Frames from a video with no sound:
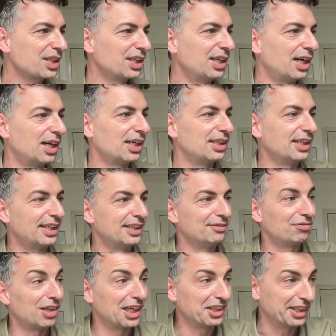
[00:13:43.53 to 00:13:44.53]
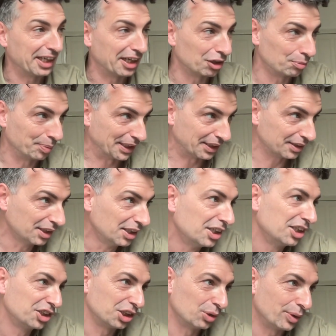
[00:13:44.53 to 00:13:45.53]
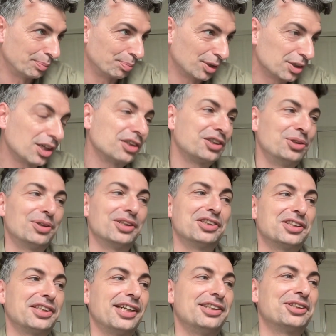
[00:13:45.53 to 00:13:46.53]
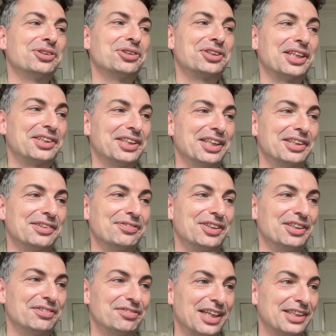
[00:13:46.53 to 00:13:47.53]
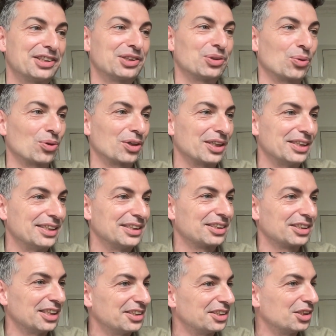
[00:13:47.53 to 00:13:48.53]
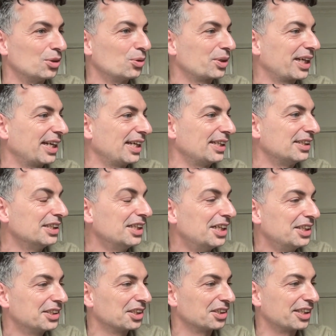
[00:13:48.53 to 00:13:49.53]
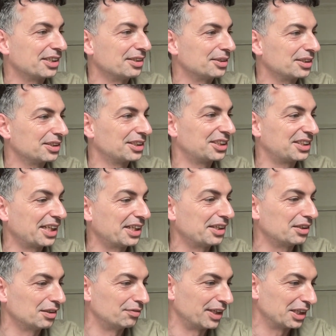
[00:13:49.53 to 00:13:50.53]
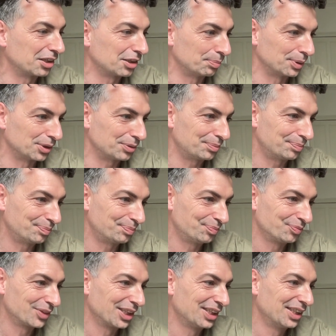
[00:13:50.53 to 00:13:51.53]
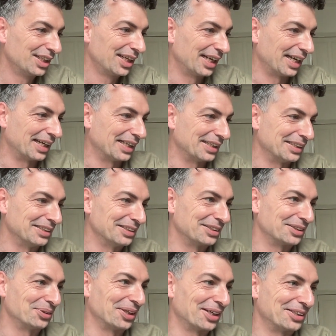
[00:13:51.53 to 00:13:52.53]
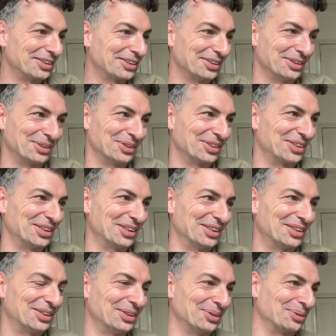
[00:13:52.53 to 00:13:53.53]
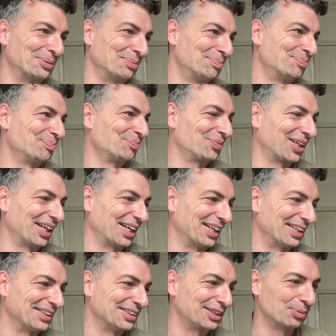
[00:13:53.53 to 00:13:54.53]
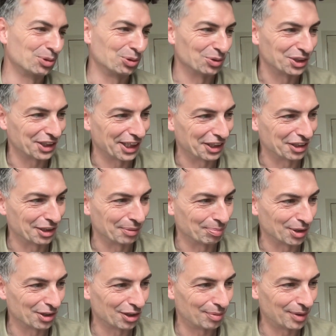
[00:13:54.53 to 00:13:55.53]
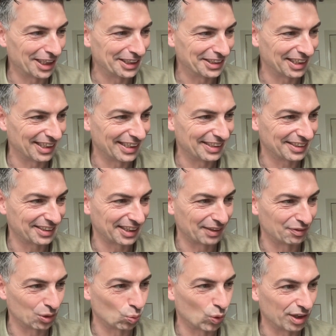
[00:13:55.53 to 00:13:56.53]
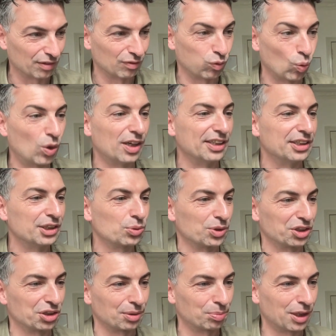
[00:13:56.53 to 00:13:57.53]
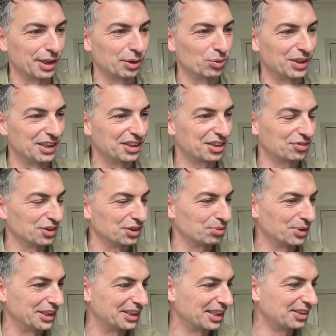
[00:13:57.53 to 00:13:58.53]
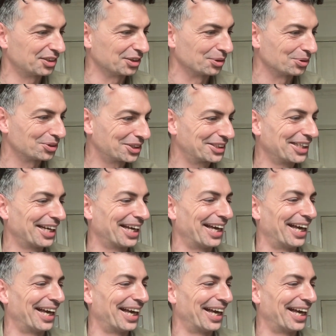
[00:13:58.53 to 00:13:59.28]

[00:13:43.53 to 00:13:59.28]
Uh, and finally, L B, should we burn our two hundred Tezos at the end of the event, or is, is it okay to let it stay available? And so that is interesting too. And someone was saying, gonna burn all mine tonight, save the one of ones, which I'll probably relist for three Tezos.